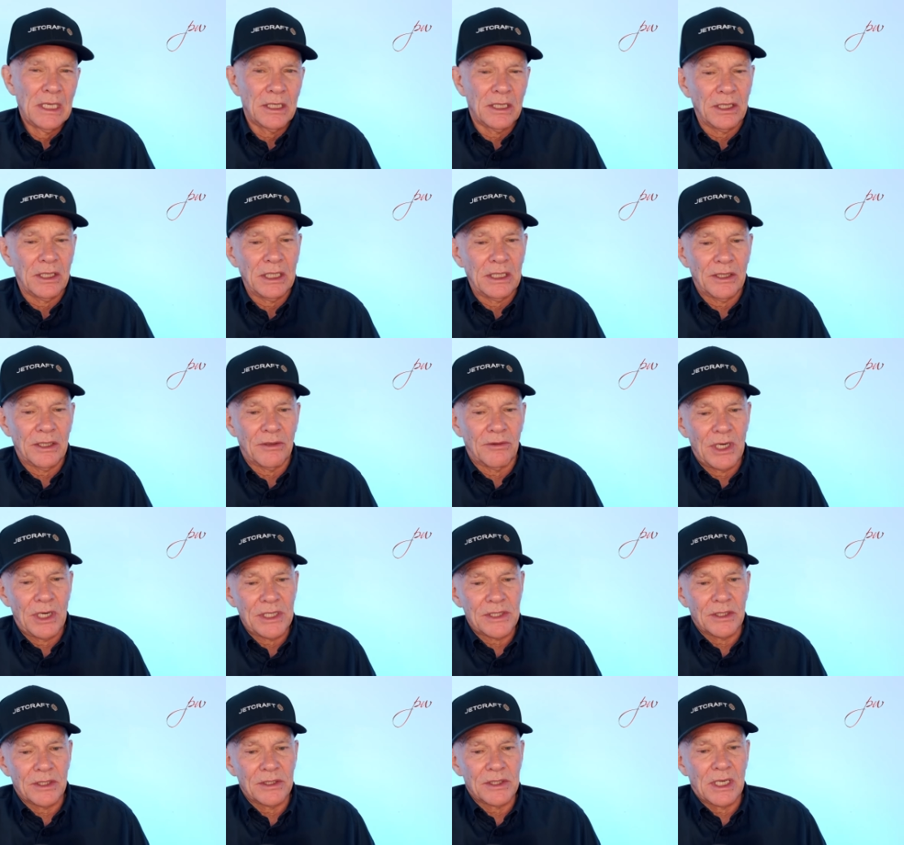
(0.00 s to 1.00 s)
going into the
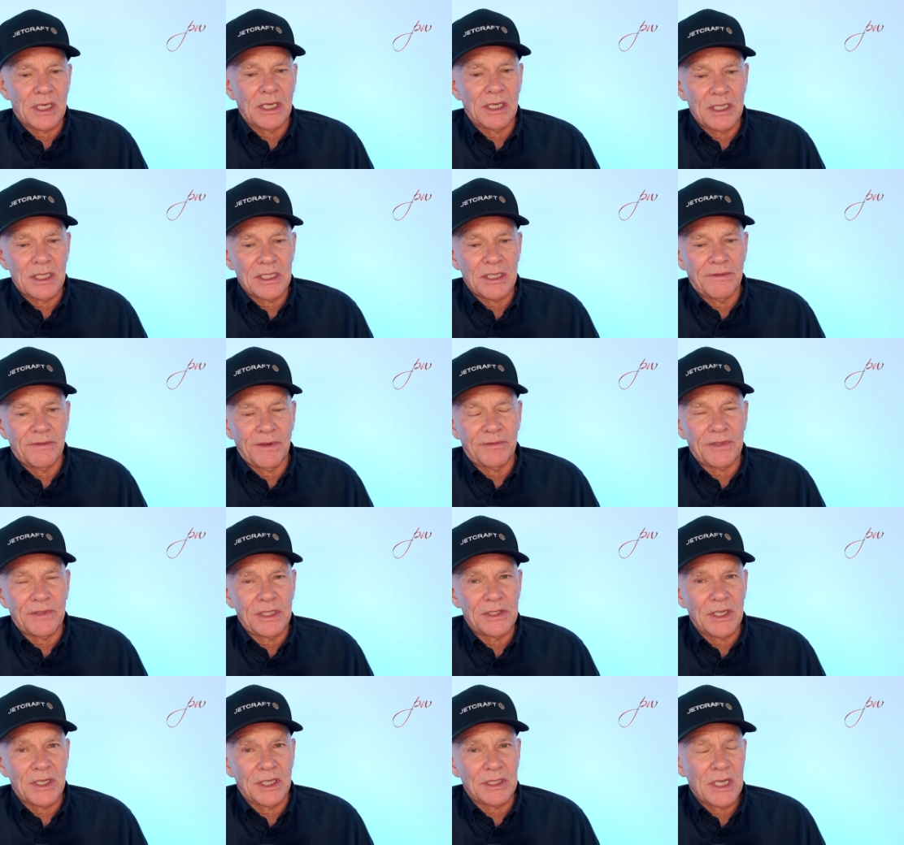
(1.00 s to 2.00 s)
race on Sunday. So
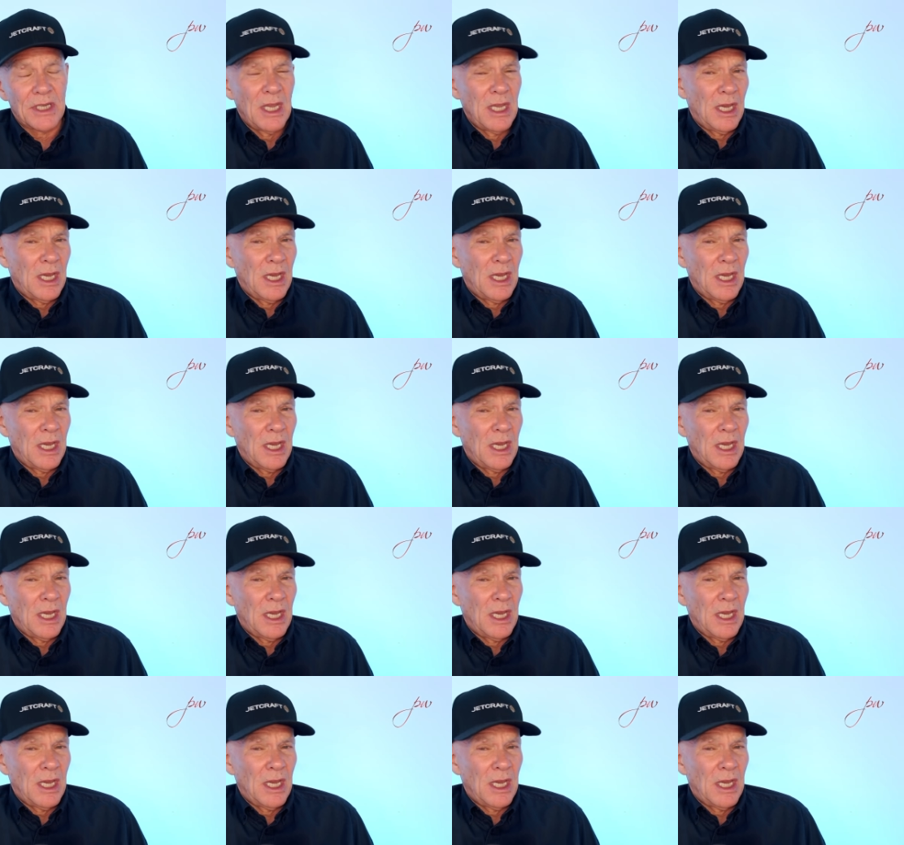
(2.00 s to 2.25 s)
15.6.